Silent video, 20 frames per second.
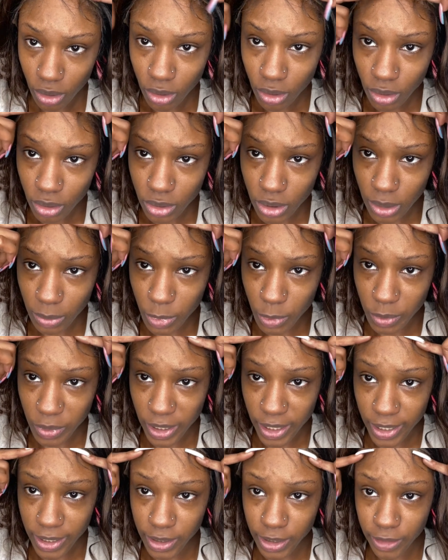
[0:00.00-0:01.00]
So I'm going to
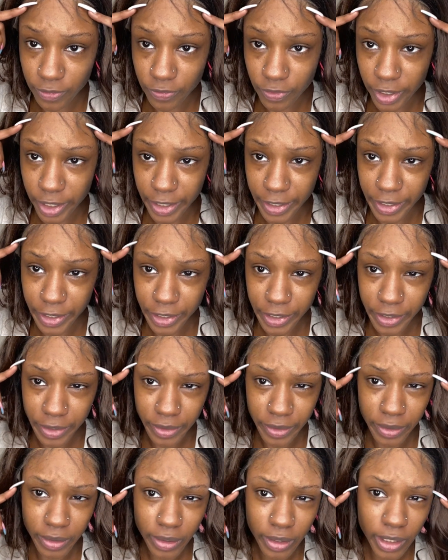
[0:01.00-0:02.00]
apply enough right here
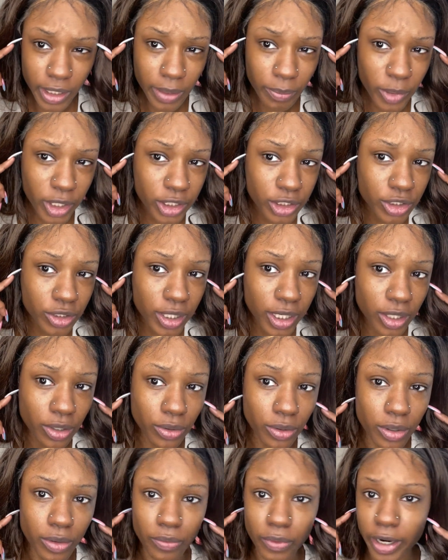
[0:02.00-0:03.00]
and make sure I go
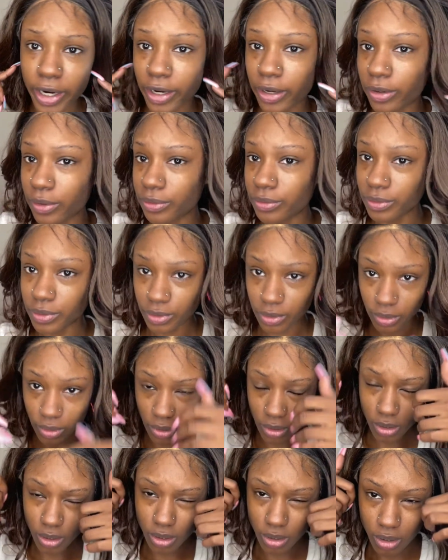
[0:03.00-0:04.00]
around
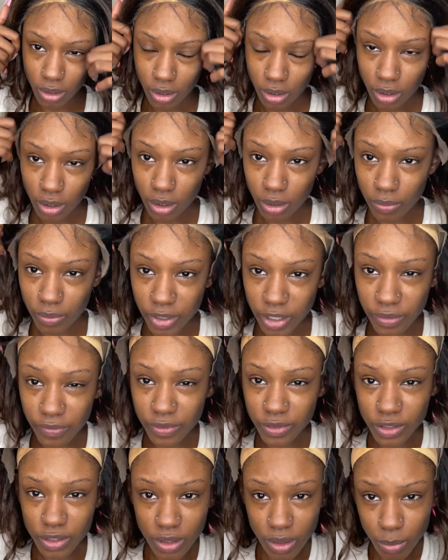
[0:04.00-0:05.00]
or whatever.
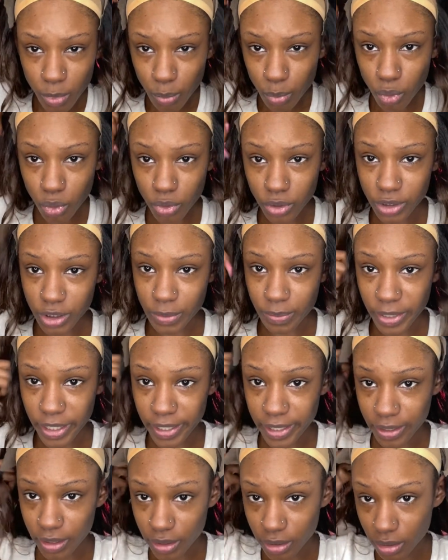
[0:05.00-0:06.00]
So I'm going to pull this
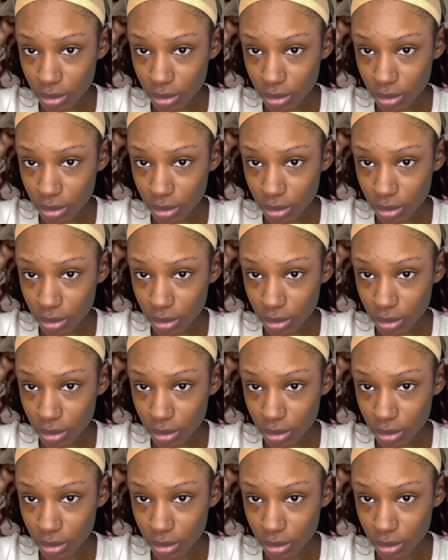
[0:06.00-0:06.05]
back